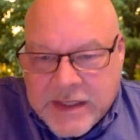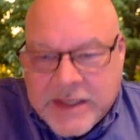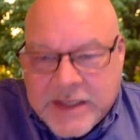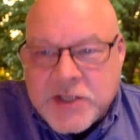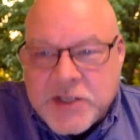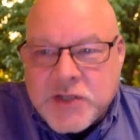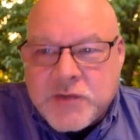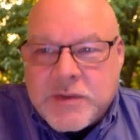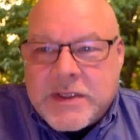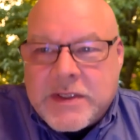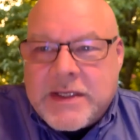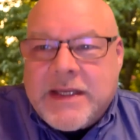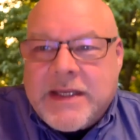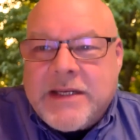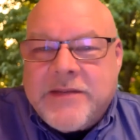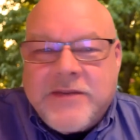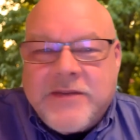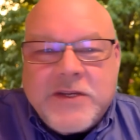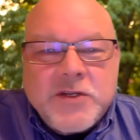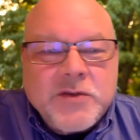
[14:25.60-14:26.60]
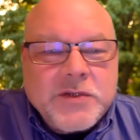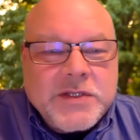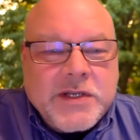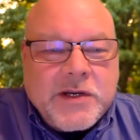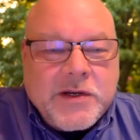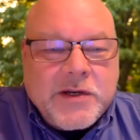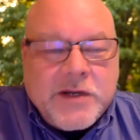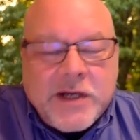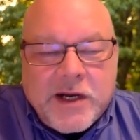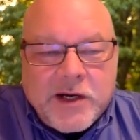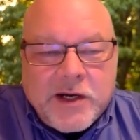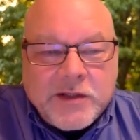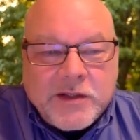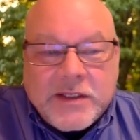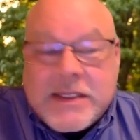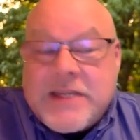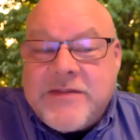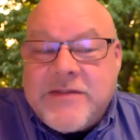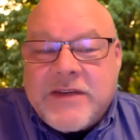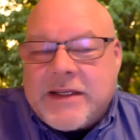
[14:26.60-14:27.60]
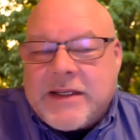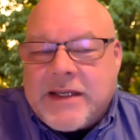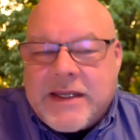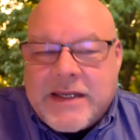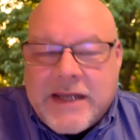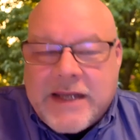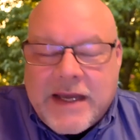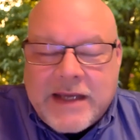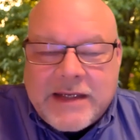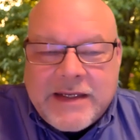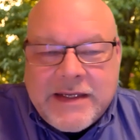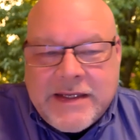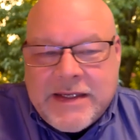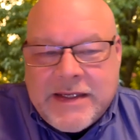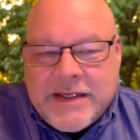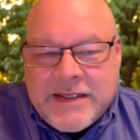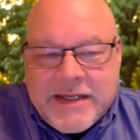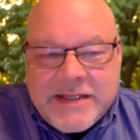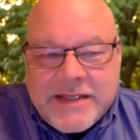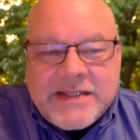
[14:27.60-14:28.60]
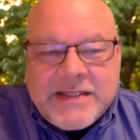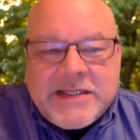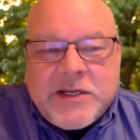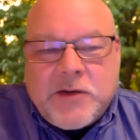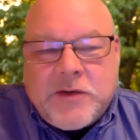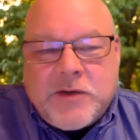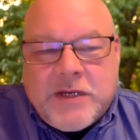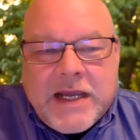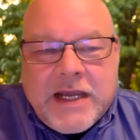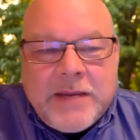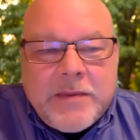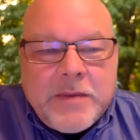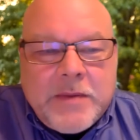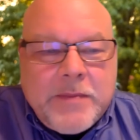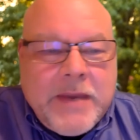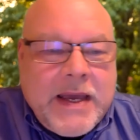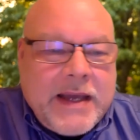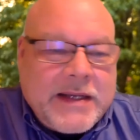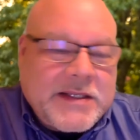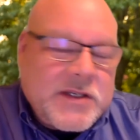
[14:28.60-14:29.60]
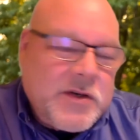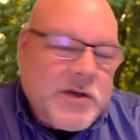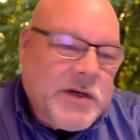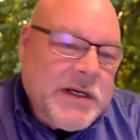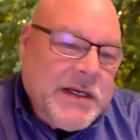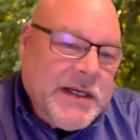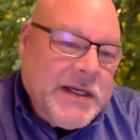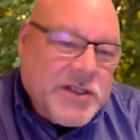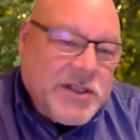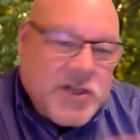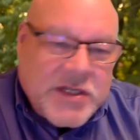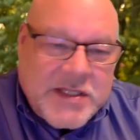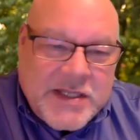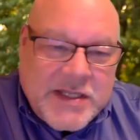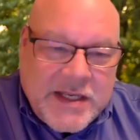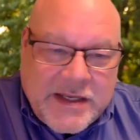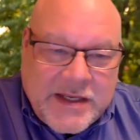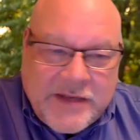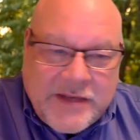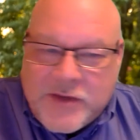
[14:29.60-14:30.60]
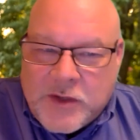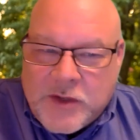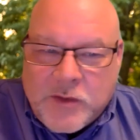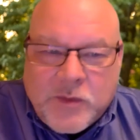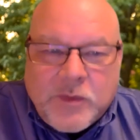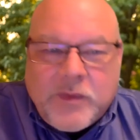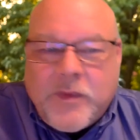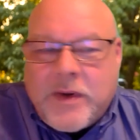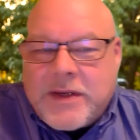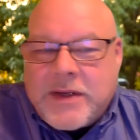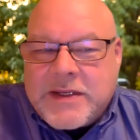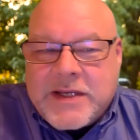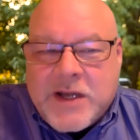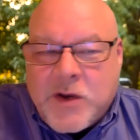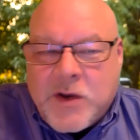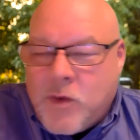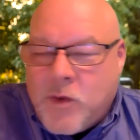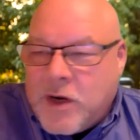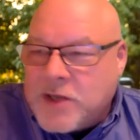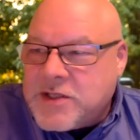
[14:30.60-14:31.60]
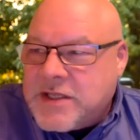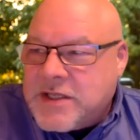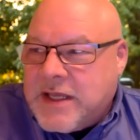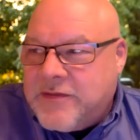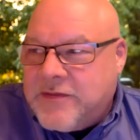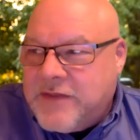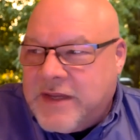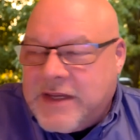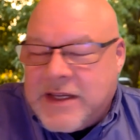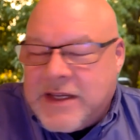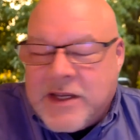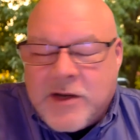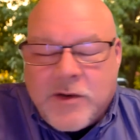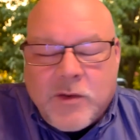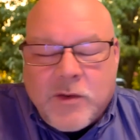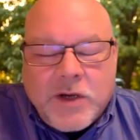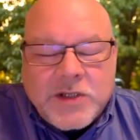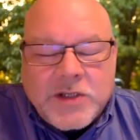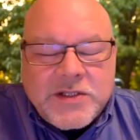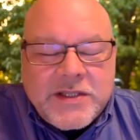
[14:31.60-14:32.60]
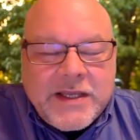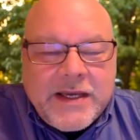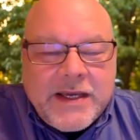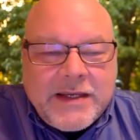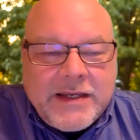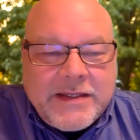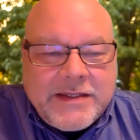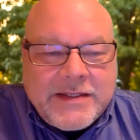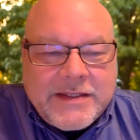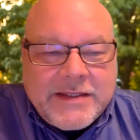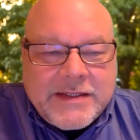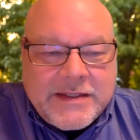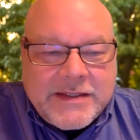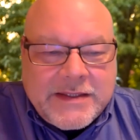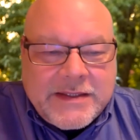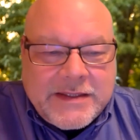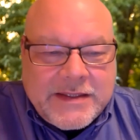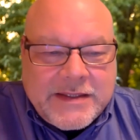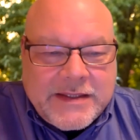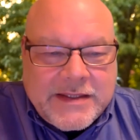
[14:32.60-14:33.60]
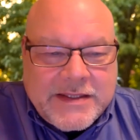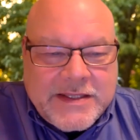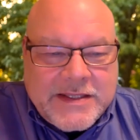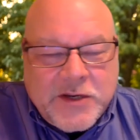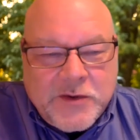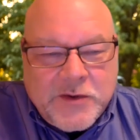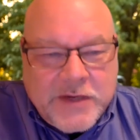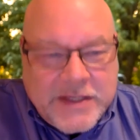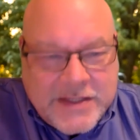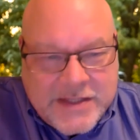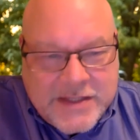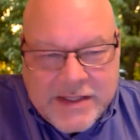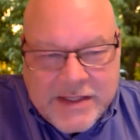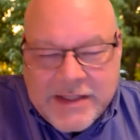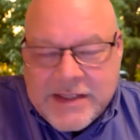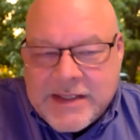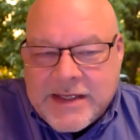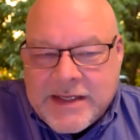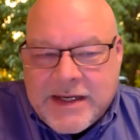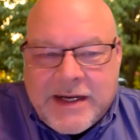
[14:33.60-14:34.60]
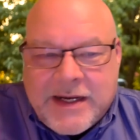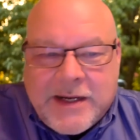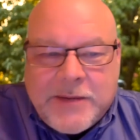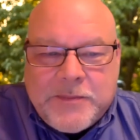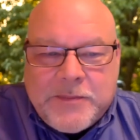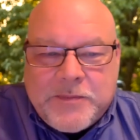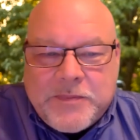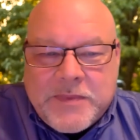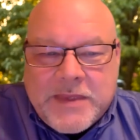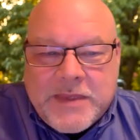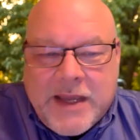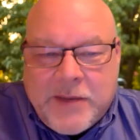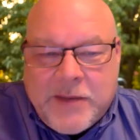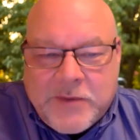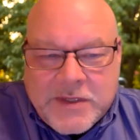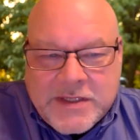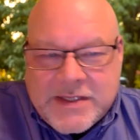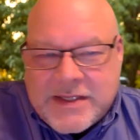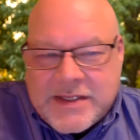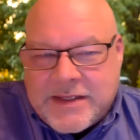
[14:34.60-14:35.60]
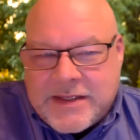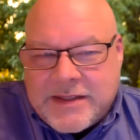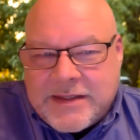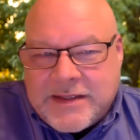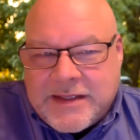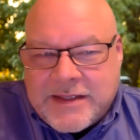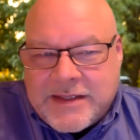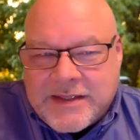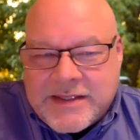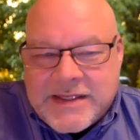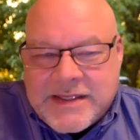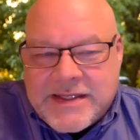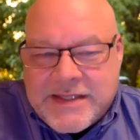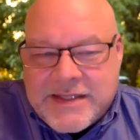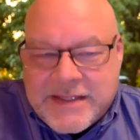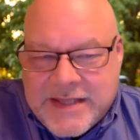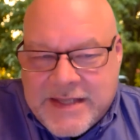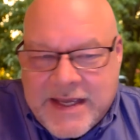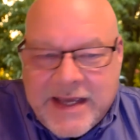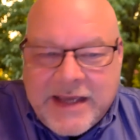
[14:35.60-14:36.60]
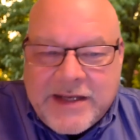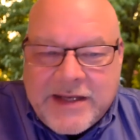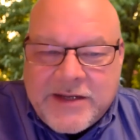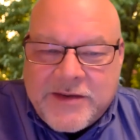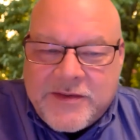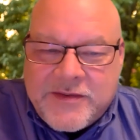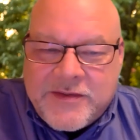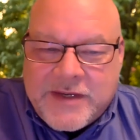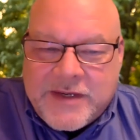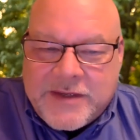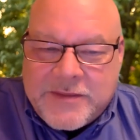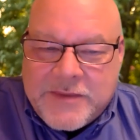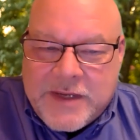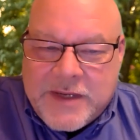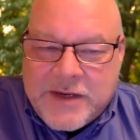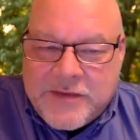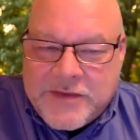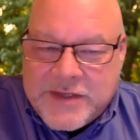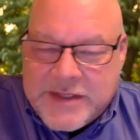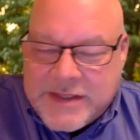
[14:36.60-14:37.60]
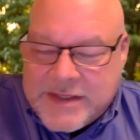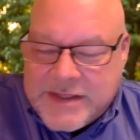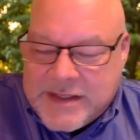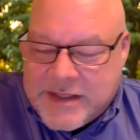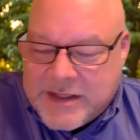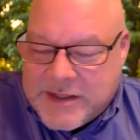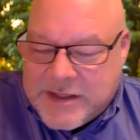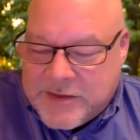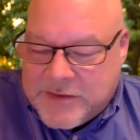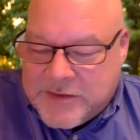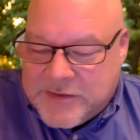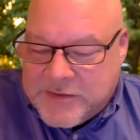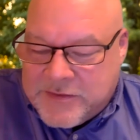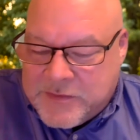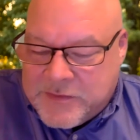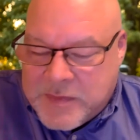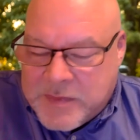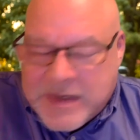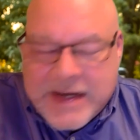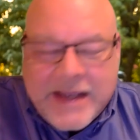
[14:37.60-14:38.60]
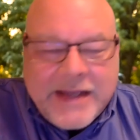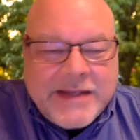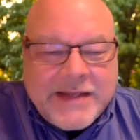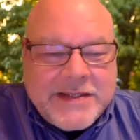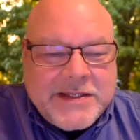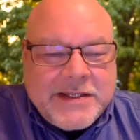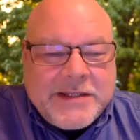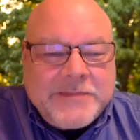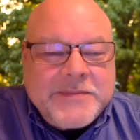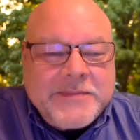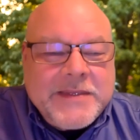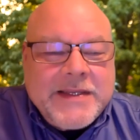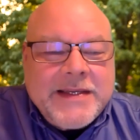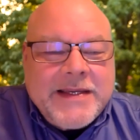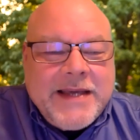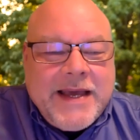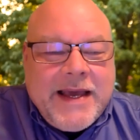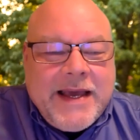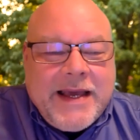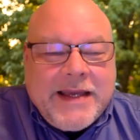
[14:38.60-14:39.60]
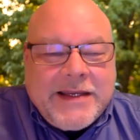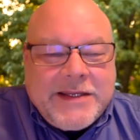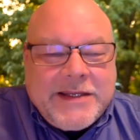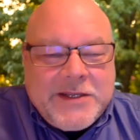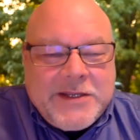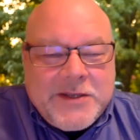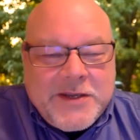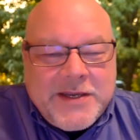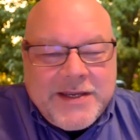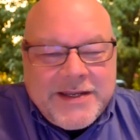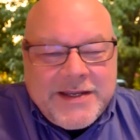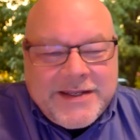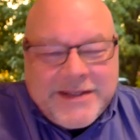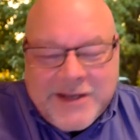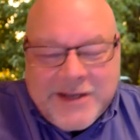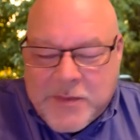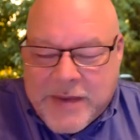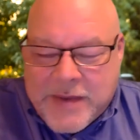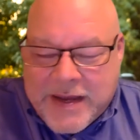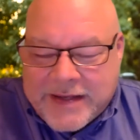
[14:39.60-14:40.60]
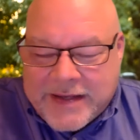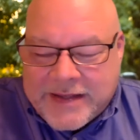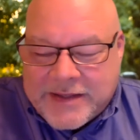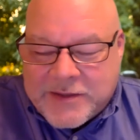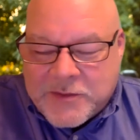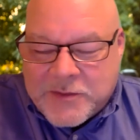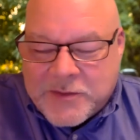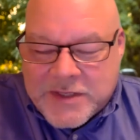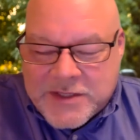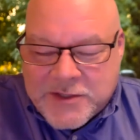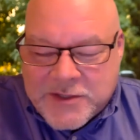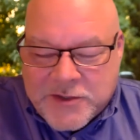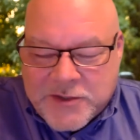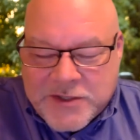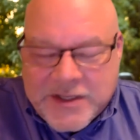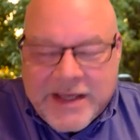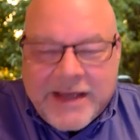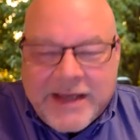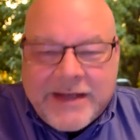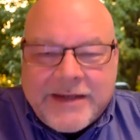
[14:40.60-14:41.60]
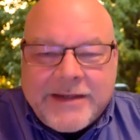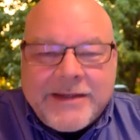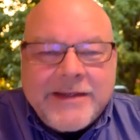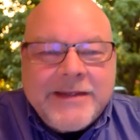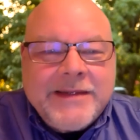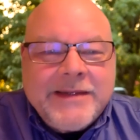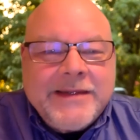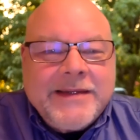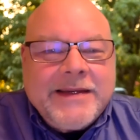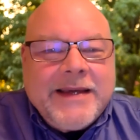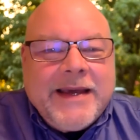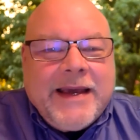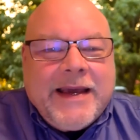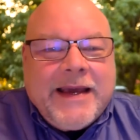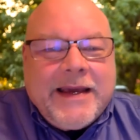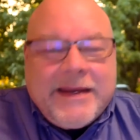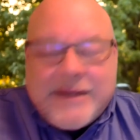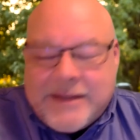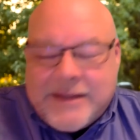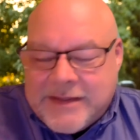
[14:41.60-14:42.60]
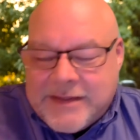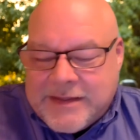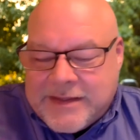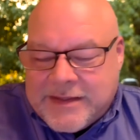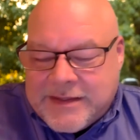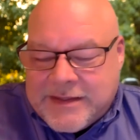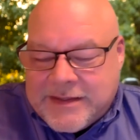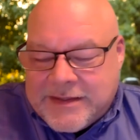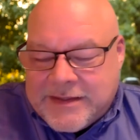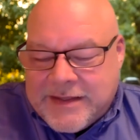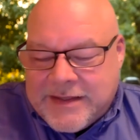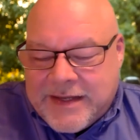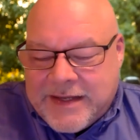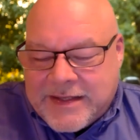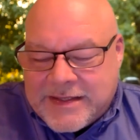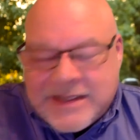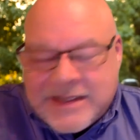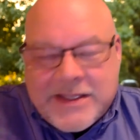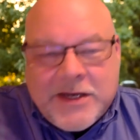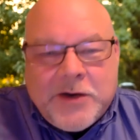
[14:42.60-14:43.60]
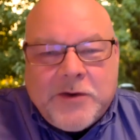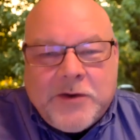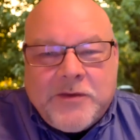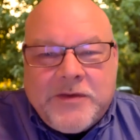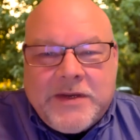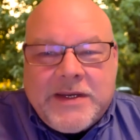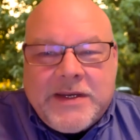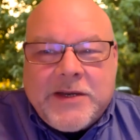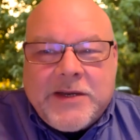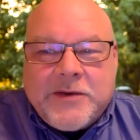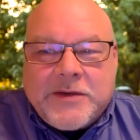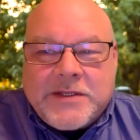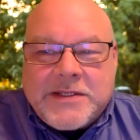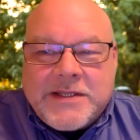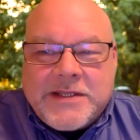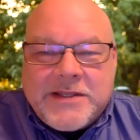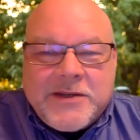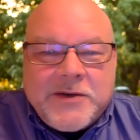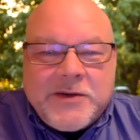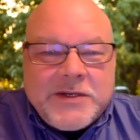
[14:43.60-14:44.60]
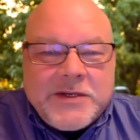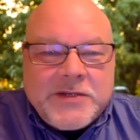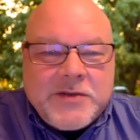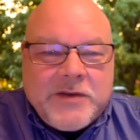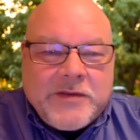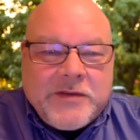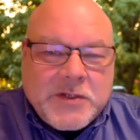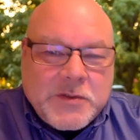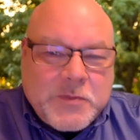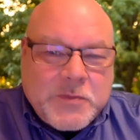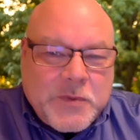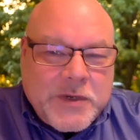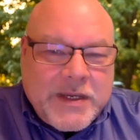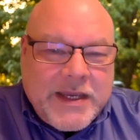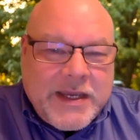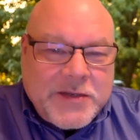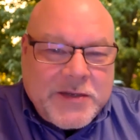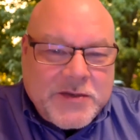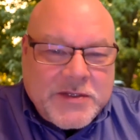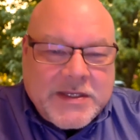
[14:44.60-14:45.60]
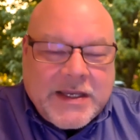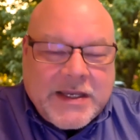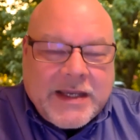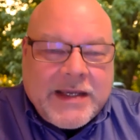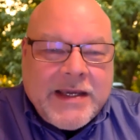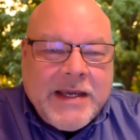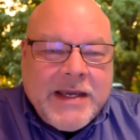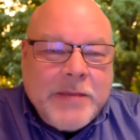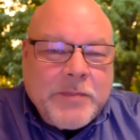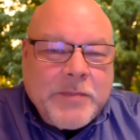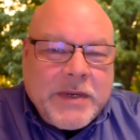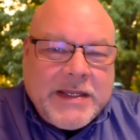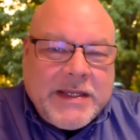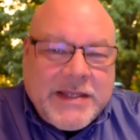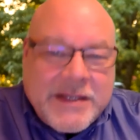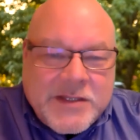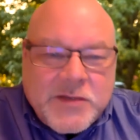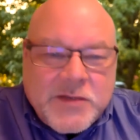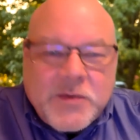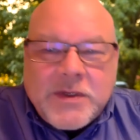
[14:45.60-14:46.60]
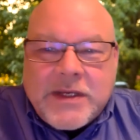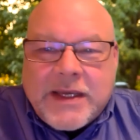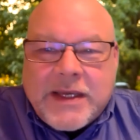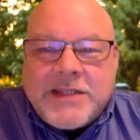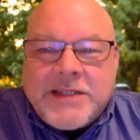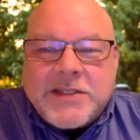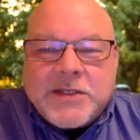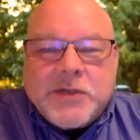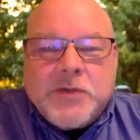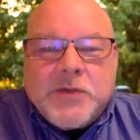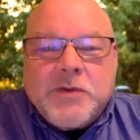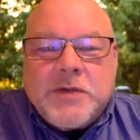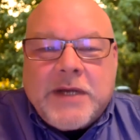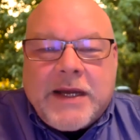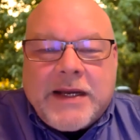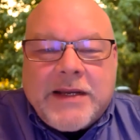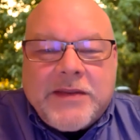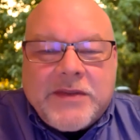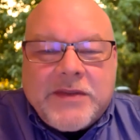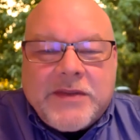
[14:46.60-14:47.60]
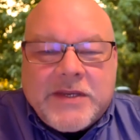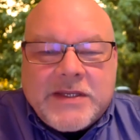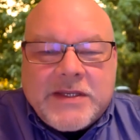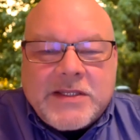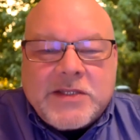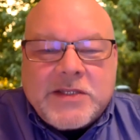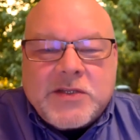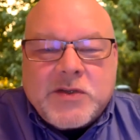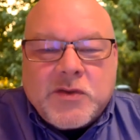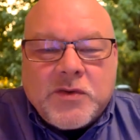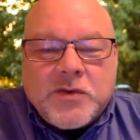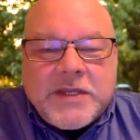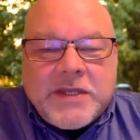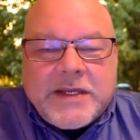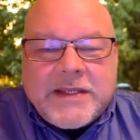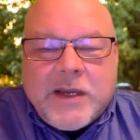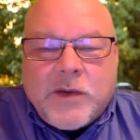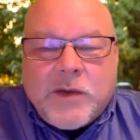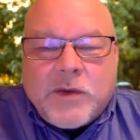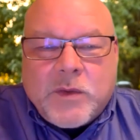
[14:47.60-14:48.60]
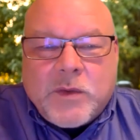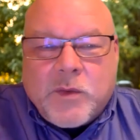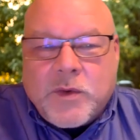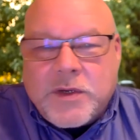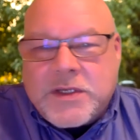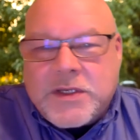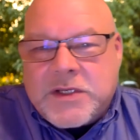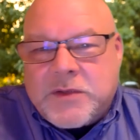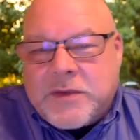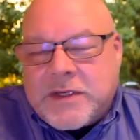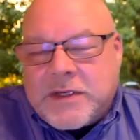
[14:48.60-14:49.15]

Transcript: industry individuals are are leaving and not necessarily coming back. So just uh, if you wanted to go watch that video, watch that uh, uh, series um, that was in uh, season 10 of, of the uh, of Bonanza, and you can go back and research that and and uh, and see the whole video and see the whole history of it. So it's pretty interesting, but it does relate to kind of this true thing that we we're doing.